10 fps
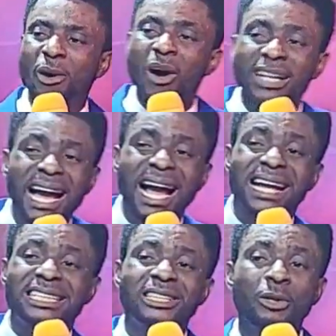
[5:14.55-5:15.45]
And
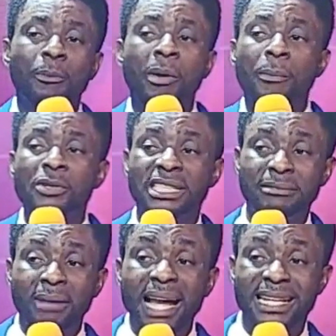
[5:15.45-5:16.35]
God had your
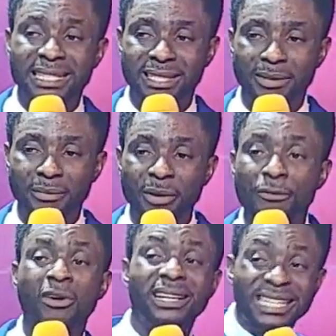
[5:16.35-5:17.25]
purpose in mind
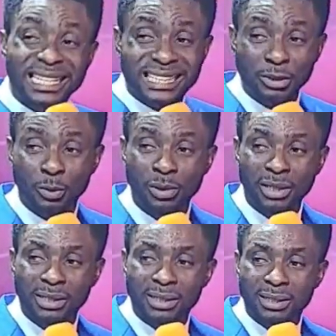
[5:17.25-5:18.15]
before
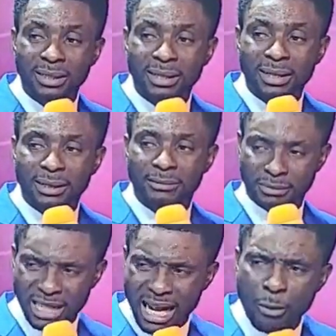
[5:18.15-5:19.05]
creating you.
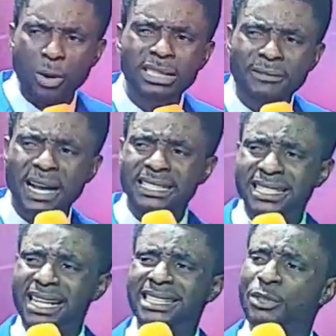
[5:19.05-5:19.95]
And
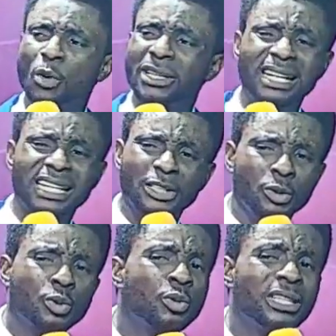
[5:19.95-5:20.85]
whatever it is that is
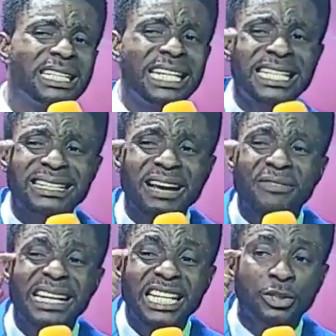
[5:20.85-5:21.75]
older than you, you
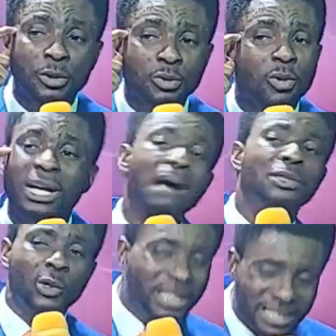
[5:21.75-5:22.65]
need revelation
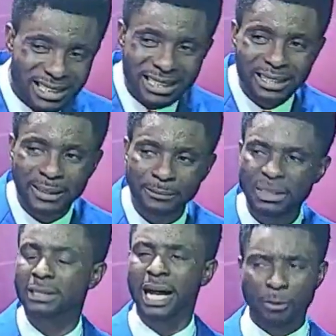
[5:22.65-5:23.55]
to capture it.
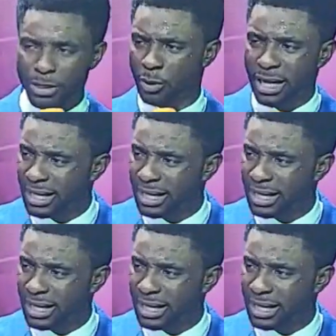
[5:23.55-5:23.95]
Are